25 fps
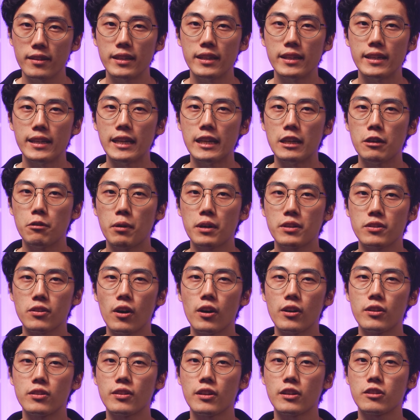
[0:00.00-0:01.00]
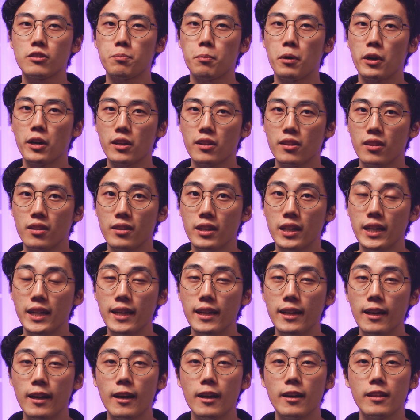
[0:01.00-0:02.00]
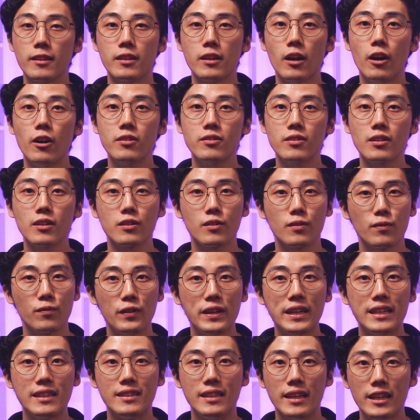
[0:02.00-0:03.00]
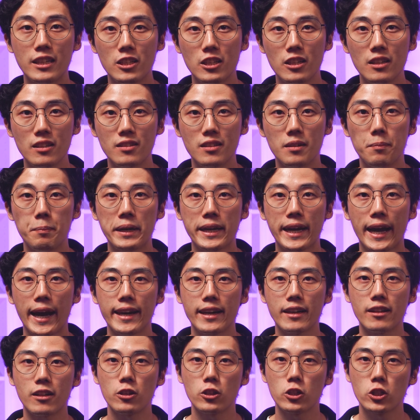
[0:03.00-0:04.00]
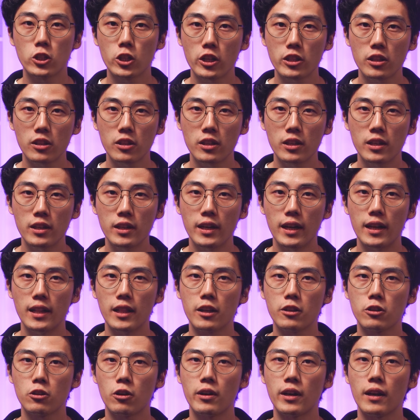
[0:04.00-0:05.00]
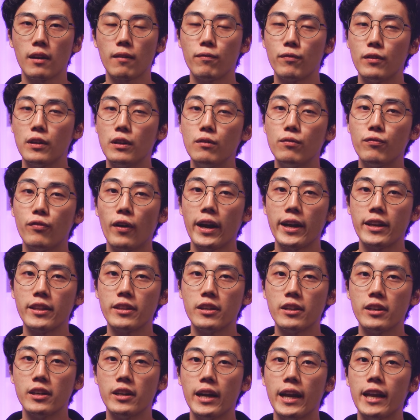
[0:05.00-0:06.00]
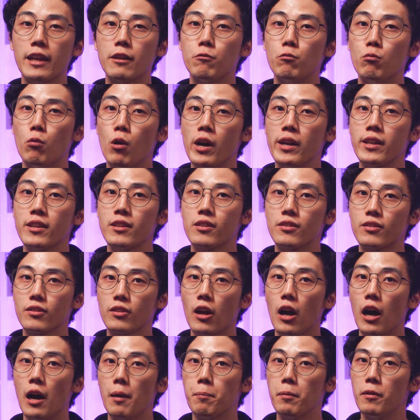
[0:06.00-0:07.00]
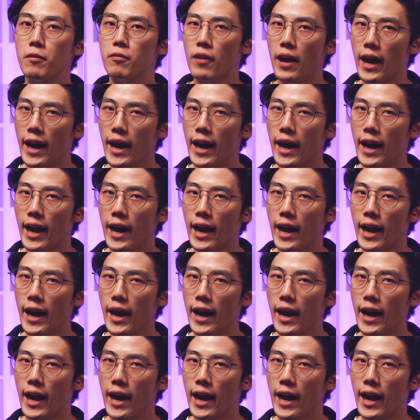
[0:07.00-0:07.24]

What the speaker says: the EOS R6 Mark III, the R6 V ditches the mechanical shutter, electronic viewfinder, and one stop of